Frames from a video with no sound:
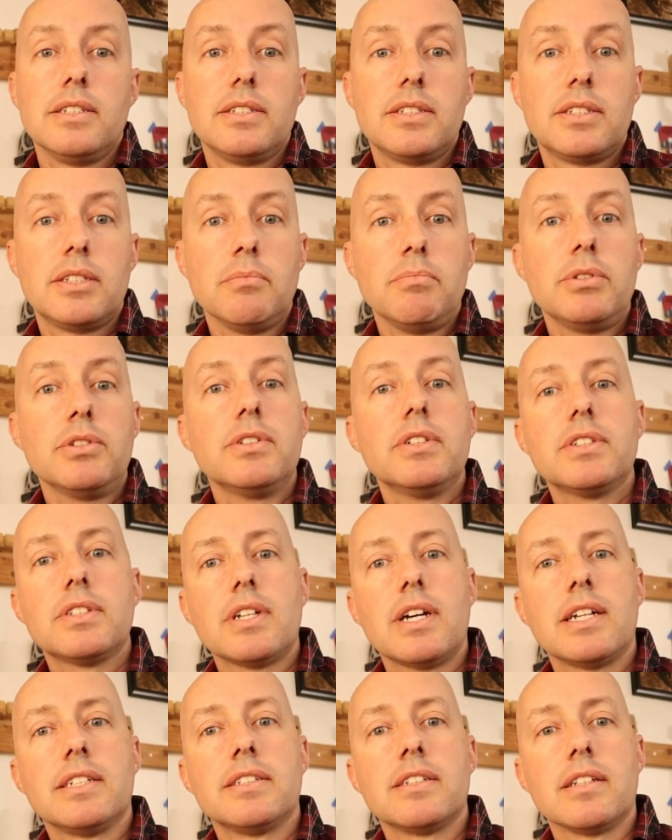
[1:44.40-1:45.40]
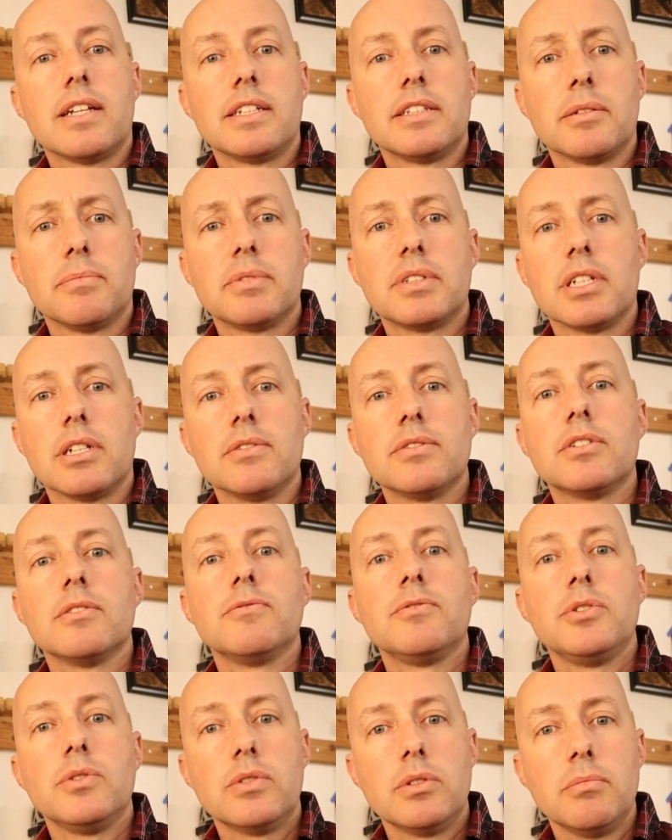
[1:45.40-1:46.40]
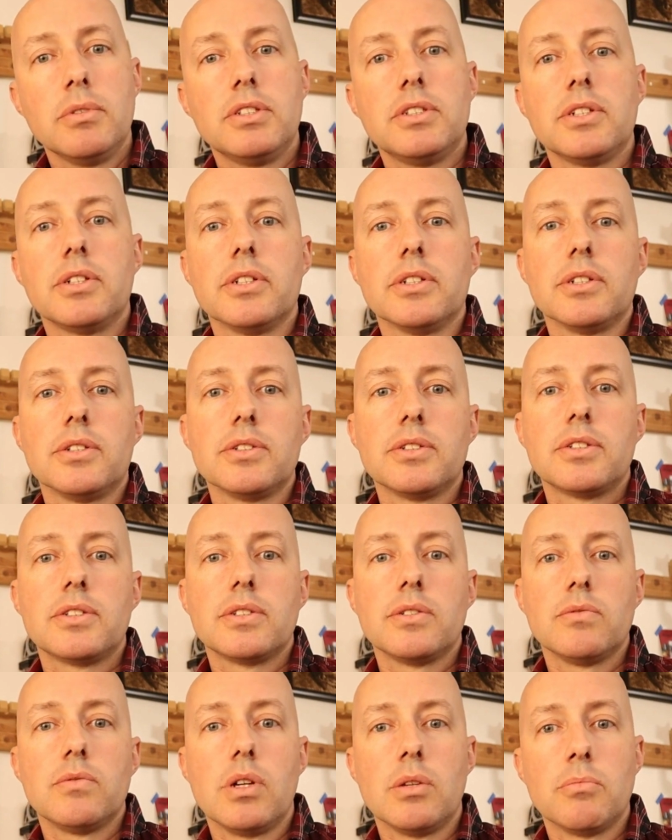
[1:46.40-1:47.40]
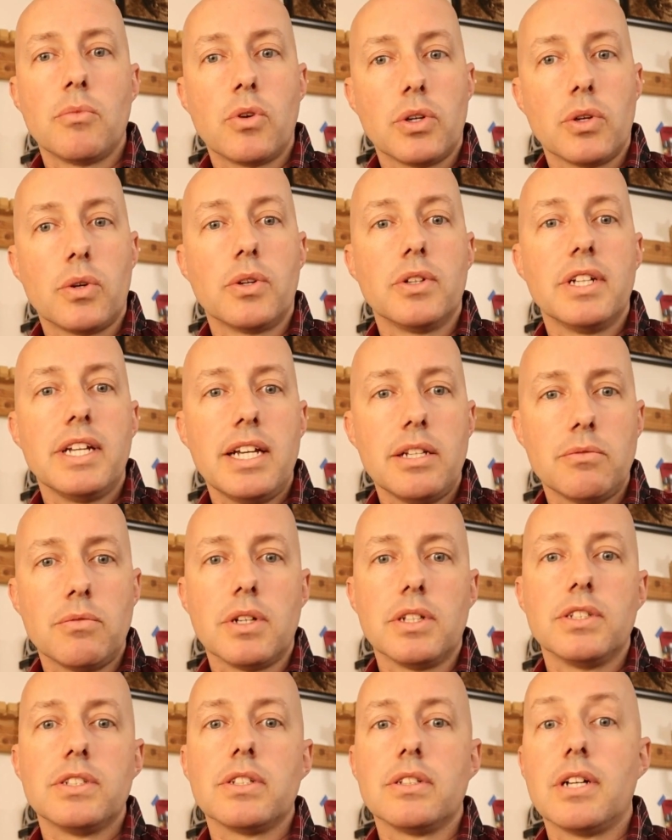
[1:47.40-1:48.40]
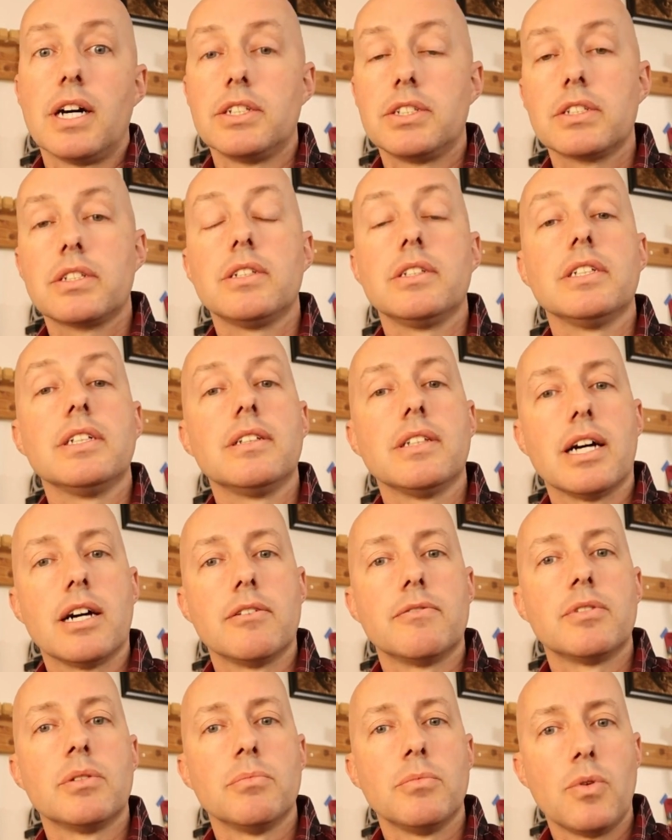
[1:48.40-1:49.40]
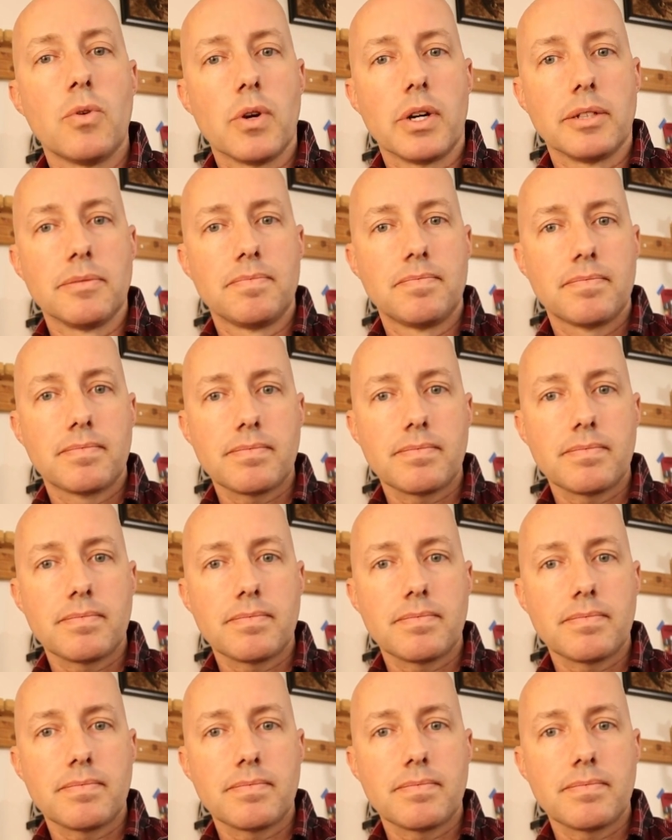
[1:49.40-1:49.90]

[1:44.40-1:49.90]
Simpler designs lend themselves to fewer materials, while more ornate ones logically allow for more.